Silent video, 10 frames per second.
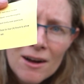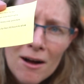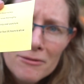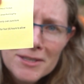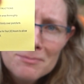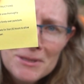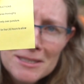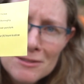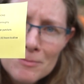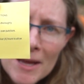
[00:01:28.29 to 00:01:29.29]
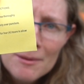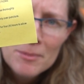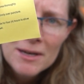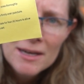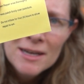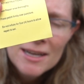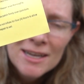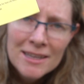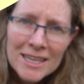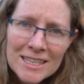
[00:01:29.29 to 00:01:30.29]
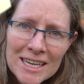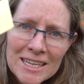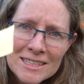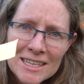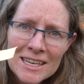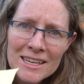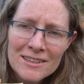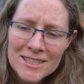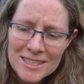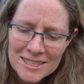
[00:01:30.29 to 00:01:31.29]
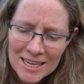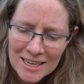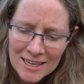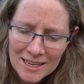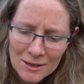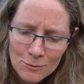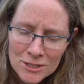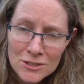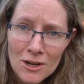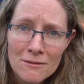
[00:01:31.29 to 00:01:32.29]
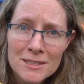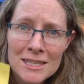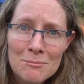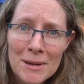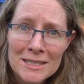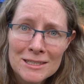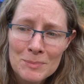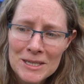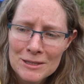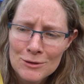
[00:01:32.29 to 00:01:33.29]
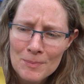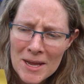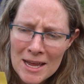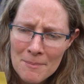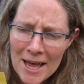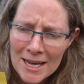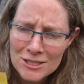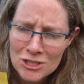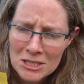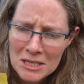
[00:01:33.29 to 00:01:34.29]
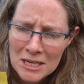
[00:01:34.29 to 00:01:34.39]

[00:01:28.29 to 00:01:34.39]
of this piece of paper there is a little sticker which is obviously meant to be the repair patch.